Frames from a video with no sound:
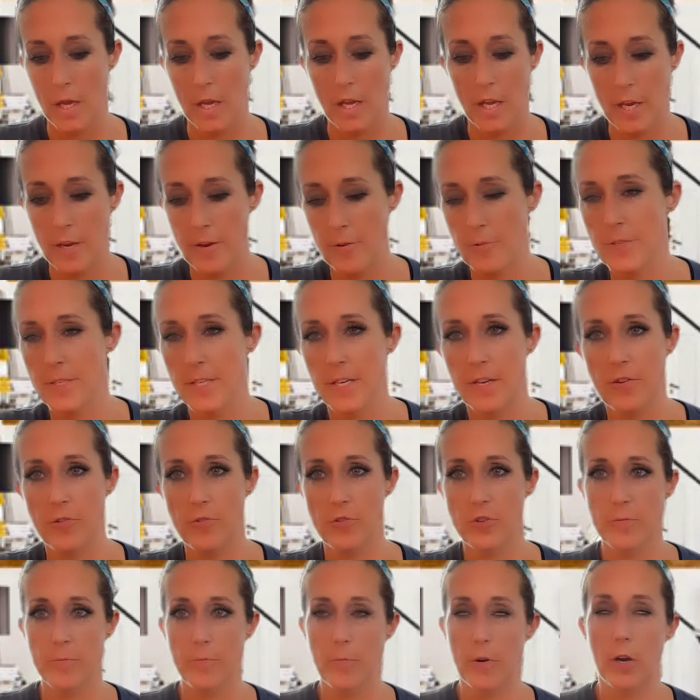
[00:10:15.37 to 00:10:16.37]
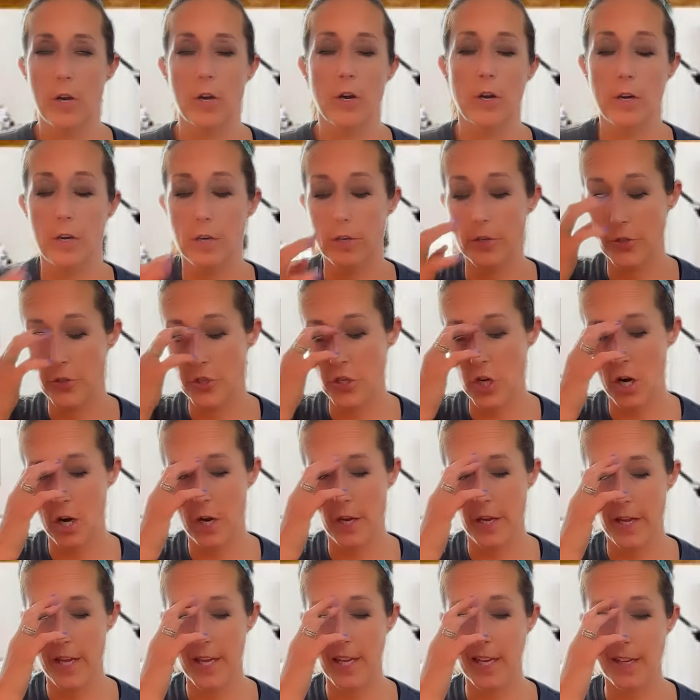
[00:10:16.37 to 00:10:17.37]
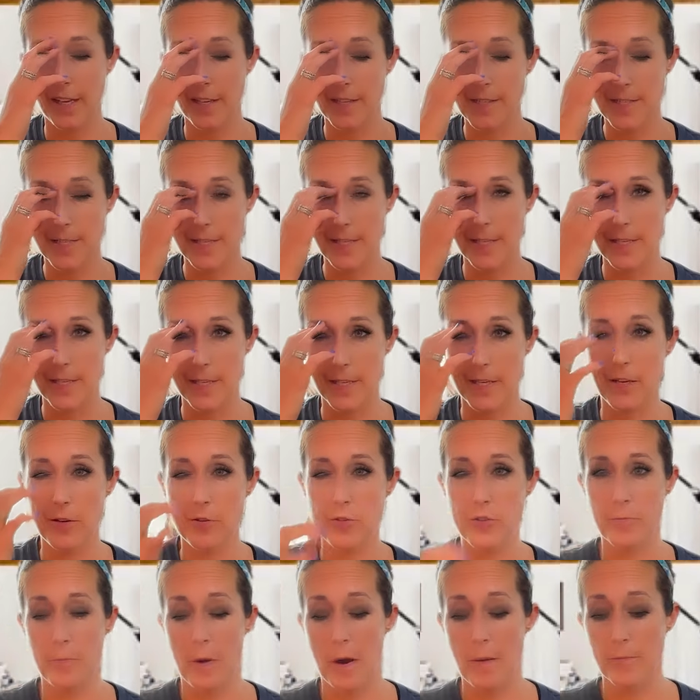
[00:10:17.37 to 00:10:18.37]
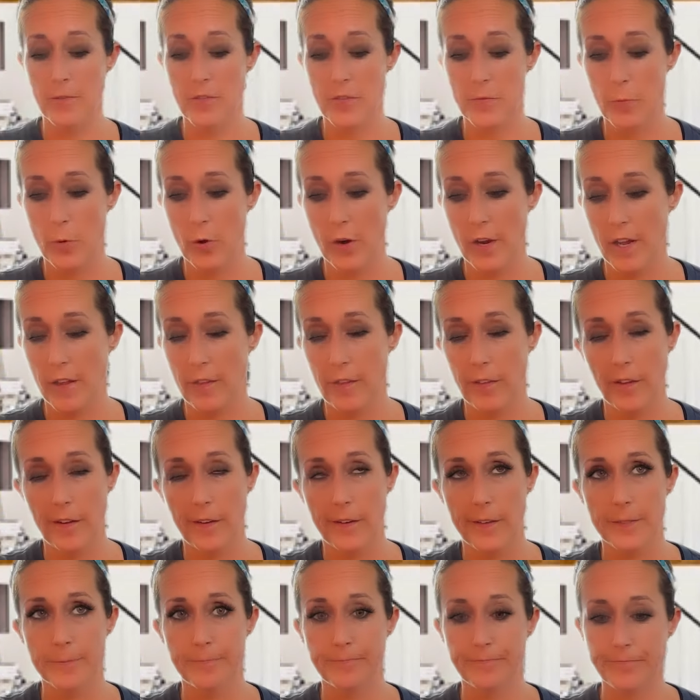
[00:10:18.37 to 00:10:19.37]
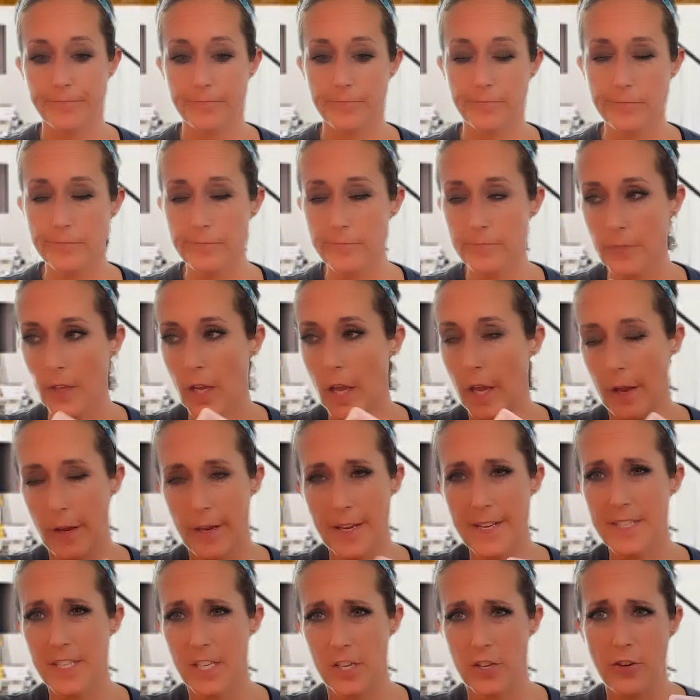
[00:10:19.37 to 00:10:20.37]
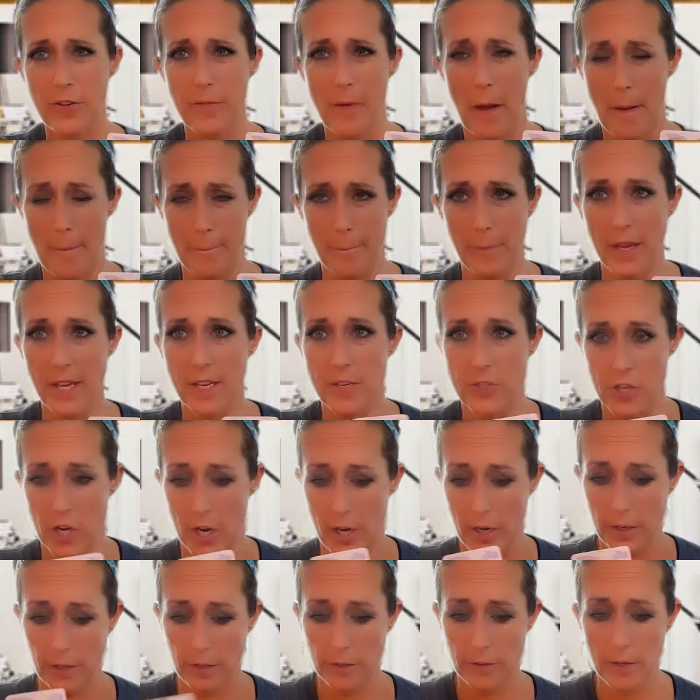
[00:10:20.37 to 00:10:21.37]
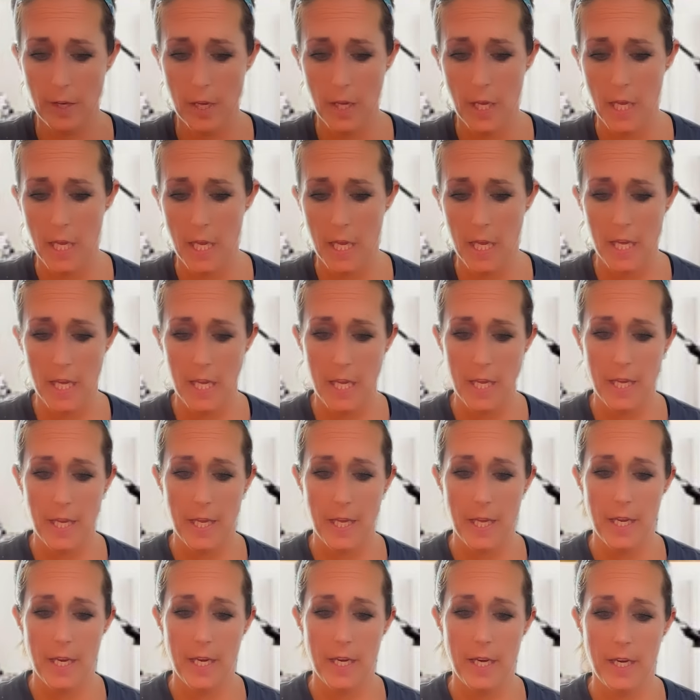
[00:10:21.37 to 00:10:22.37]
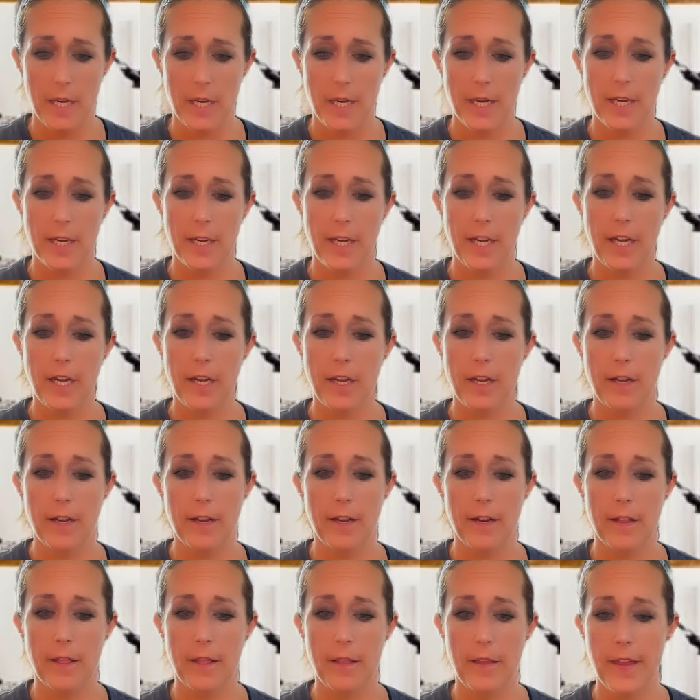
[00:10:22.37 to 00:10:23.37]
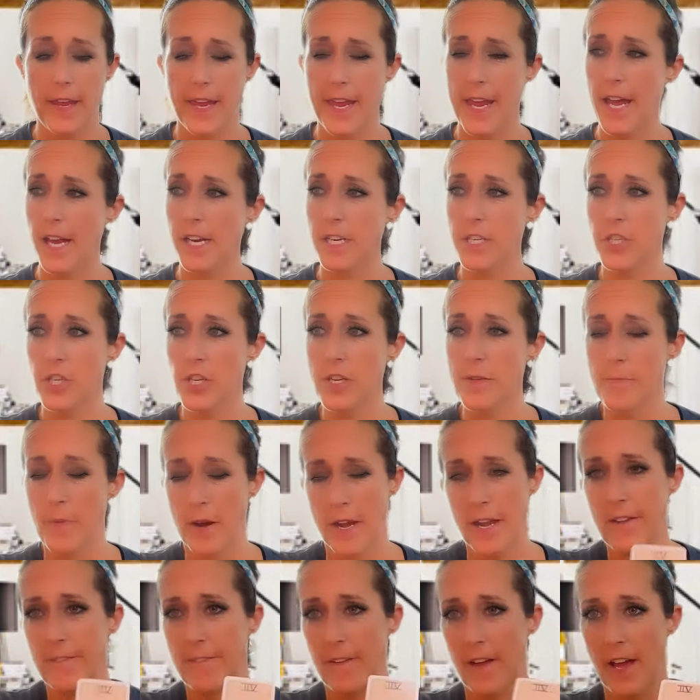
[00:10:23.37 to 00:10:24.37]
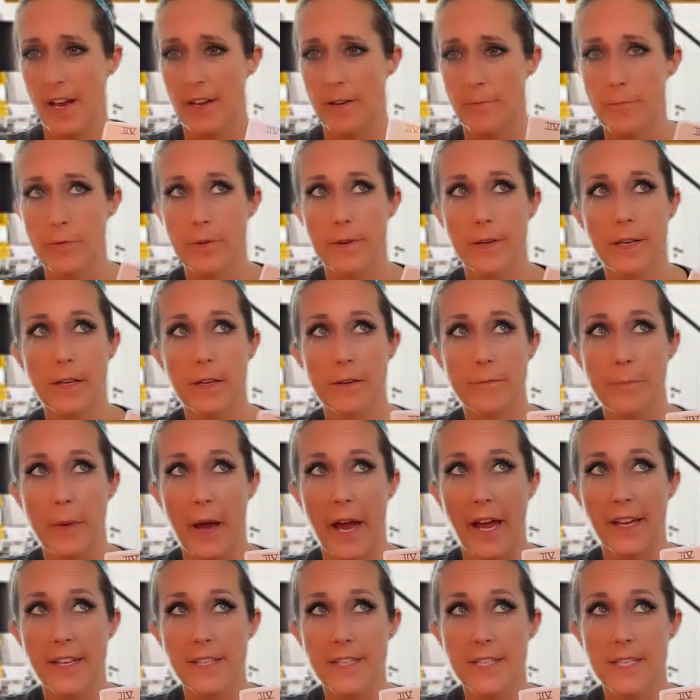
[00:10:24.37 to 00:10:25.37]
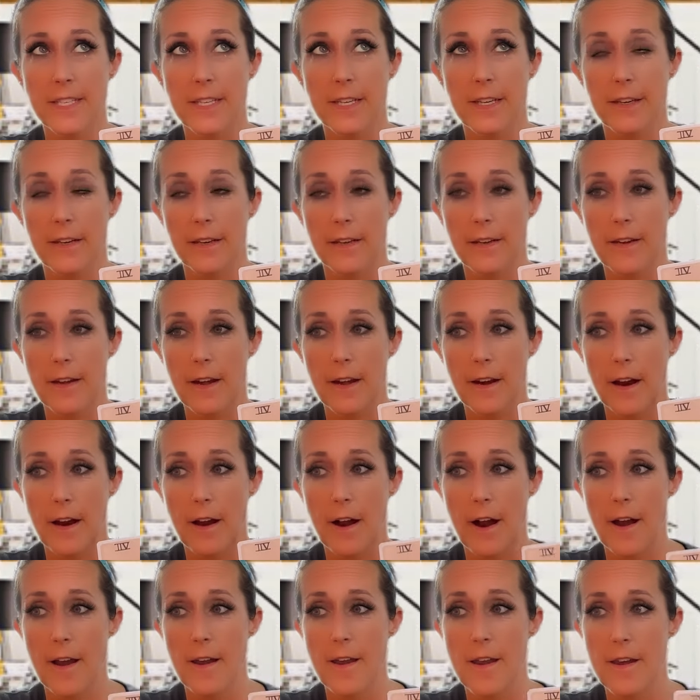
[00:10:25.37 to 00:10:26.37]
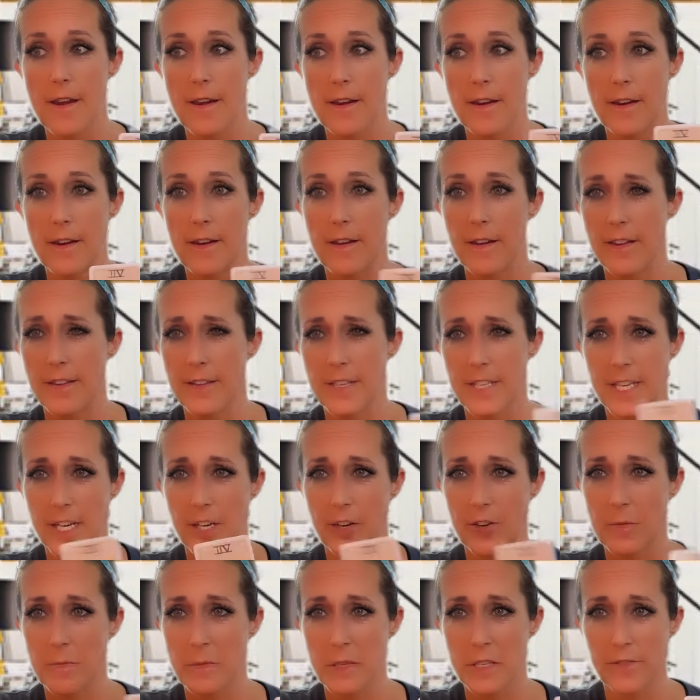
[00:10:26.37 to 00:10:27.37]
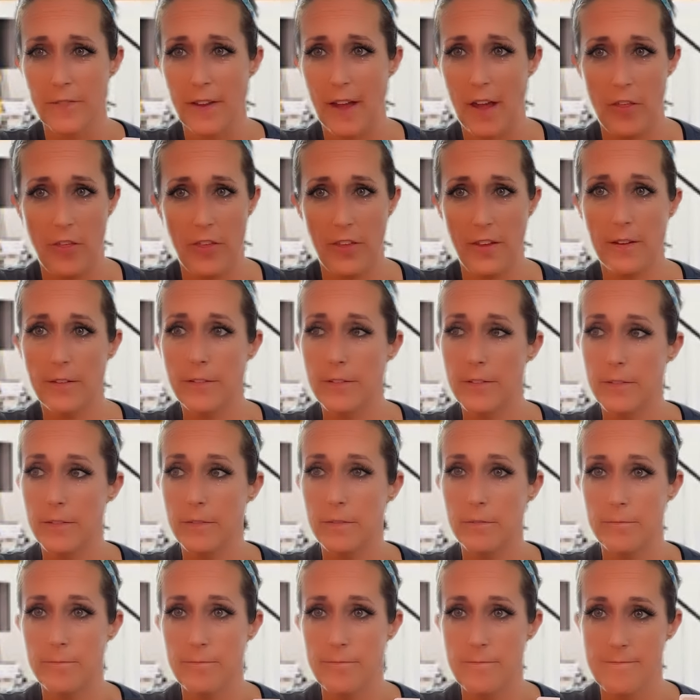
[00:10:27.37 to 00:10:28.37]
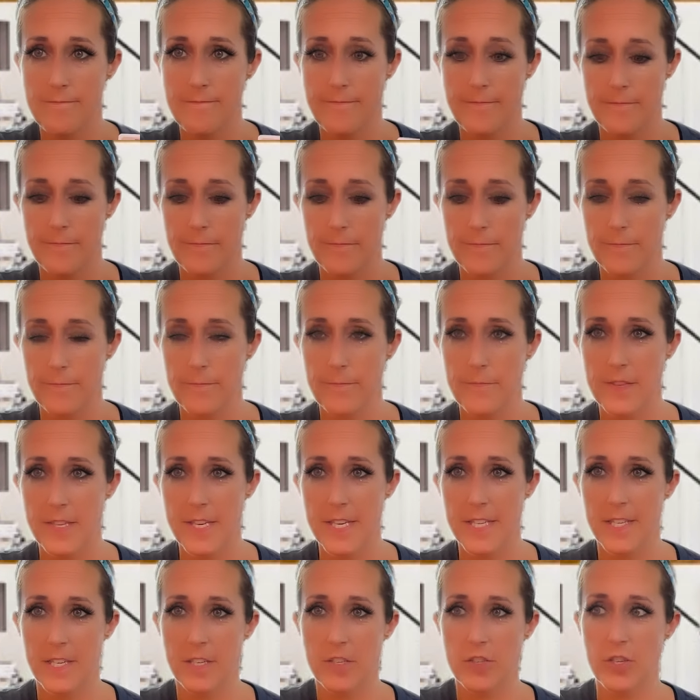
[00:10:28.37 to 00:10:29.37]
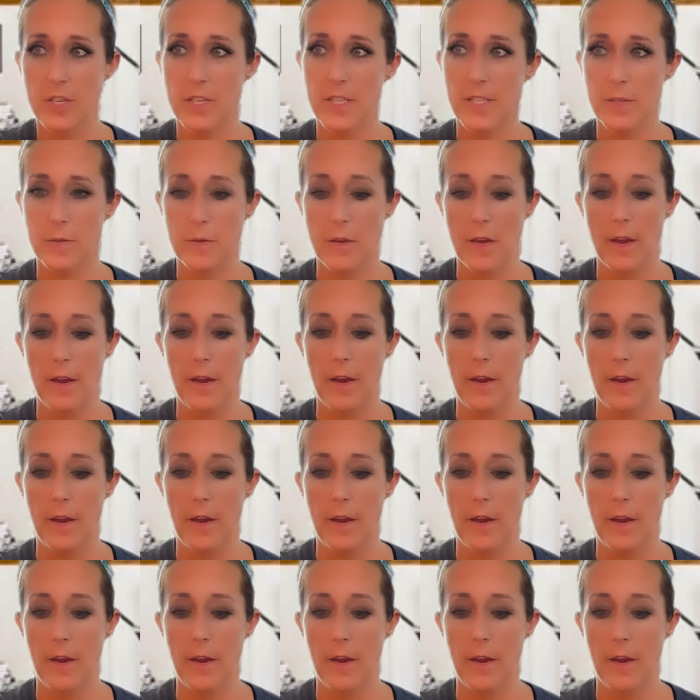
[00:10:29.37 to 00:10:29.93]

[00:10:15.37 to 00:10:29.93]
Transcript: John Higgins is a huge mama's boy, I think. He's a man child. He actually might have had a pretty good past in terms of ethical decisions.